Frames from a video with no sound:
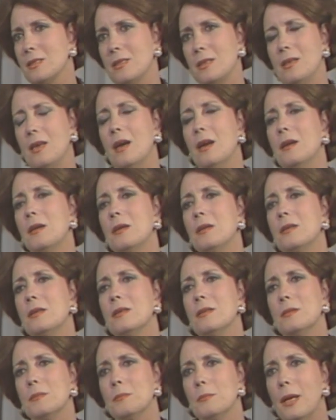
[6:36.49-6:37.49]
young
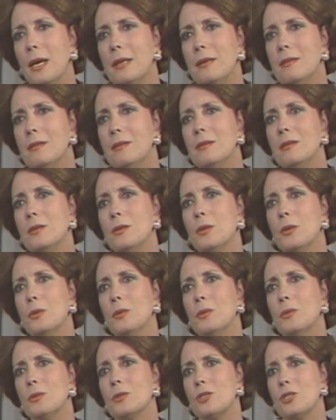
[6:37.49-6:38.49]
men, you know,